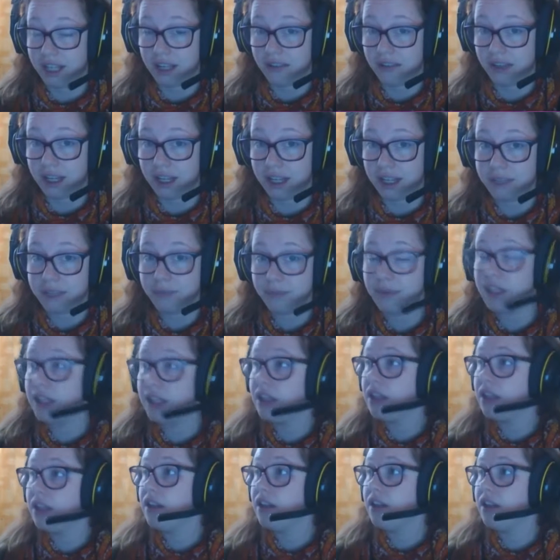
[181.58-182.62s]
ever had,
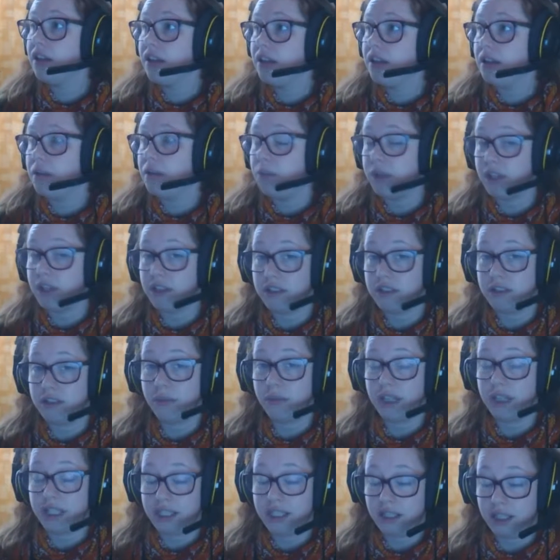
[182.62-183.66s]
because of
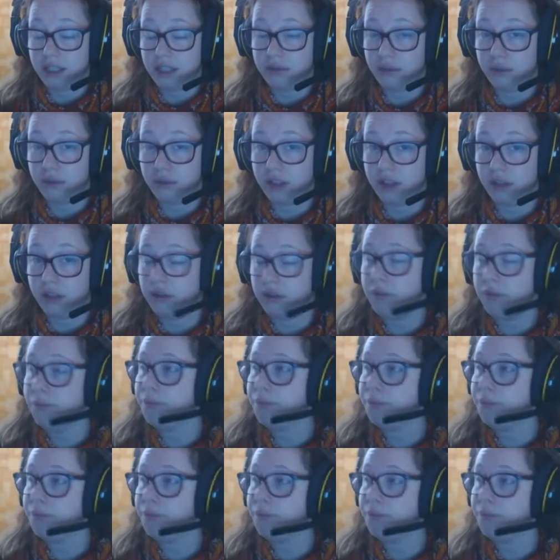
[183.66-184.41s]
my delightful father.